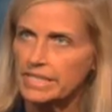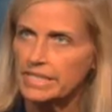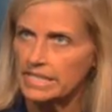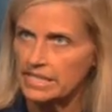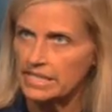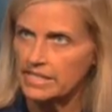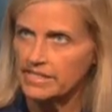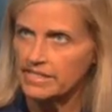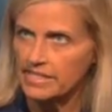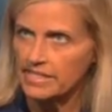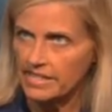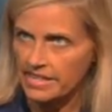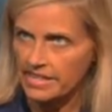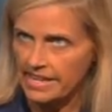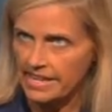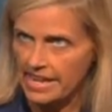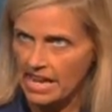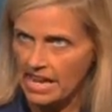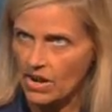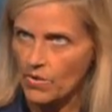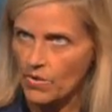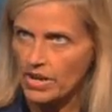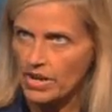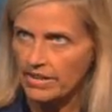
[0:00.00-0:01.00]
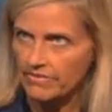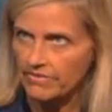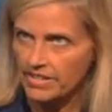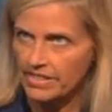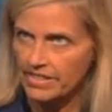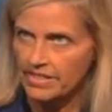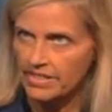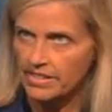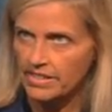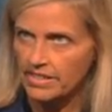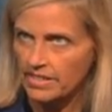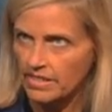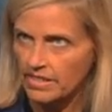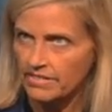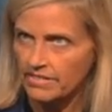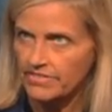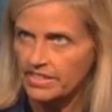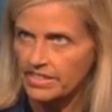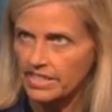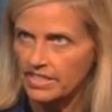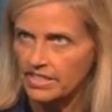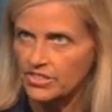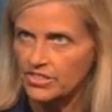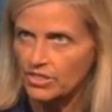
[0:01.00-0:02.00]
is that now everything in our
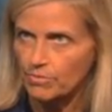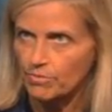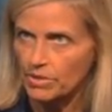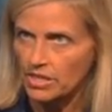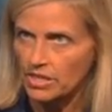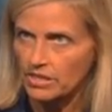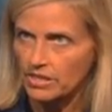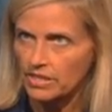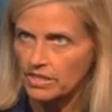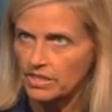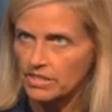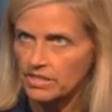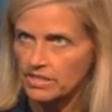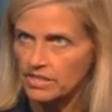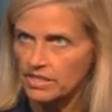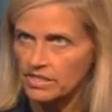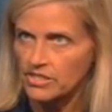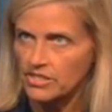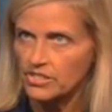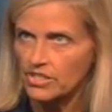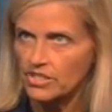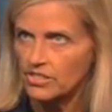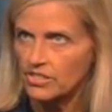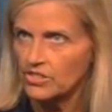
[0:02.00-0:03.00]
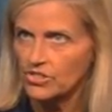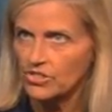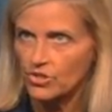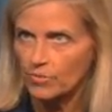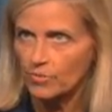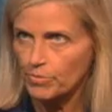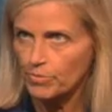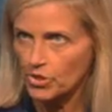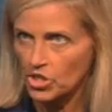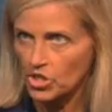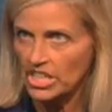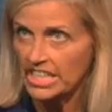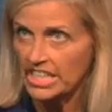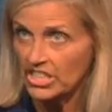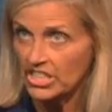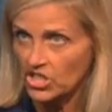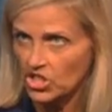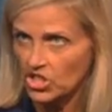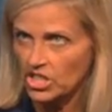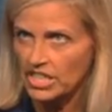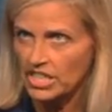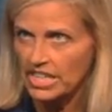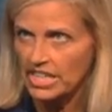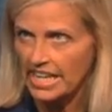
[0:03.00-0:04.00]
financial markets is super
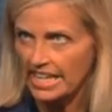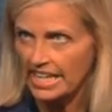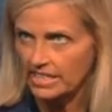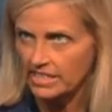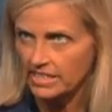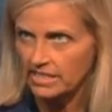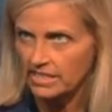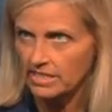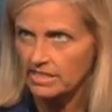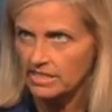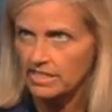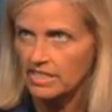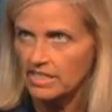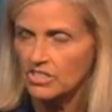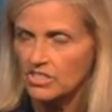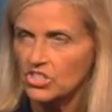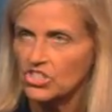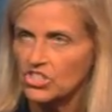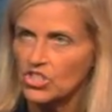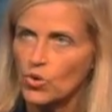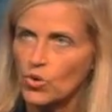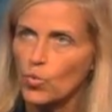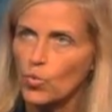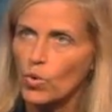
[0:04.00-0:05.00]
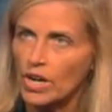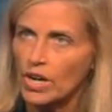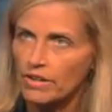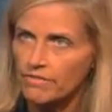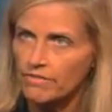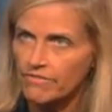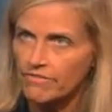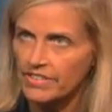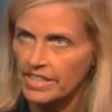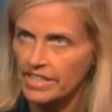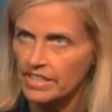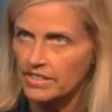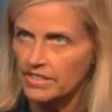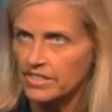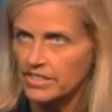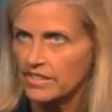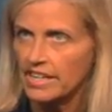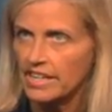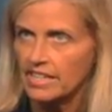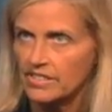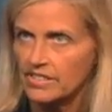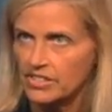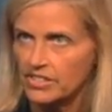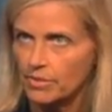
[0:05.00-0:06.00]
interconnected, and so one failure
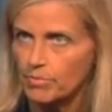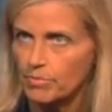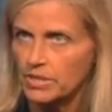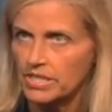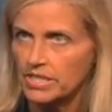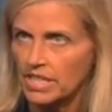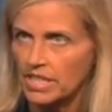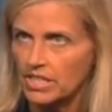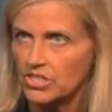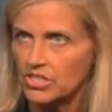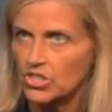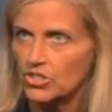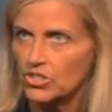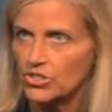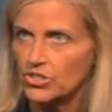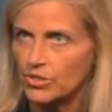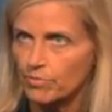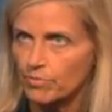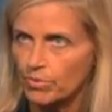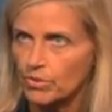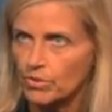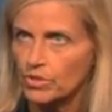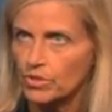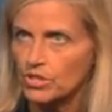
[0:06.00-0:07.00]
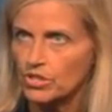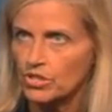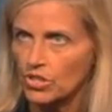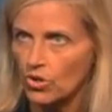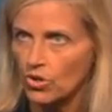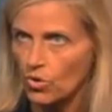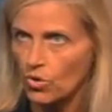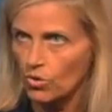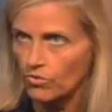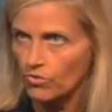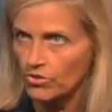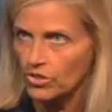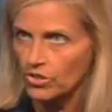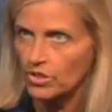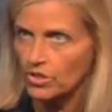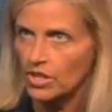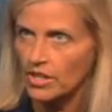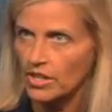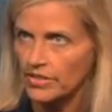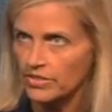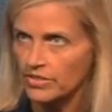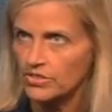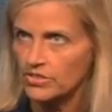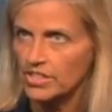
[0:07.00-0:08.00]
has the potential to push
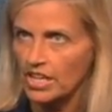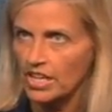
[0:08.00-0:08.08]
over other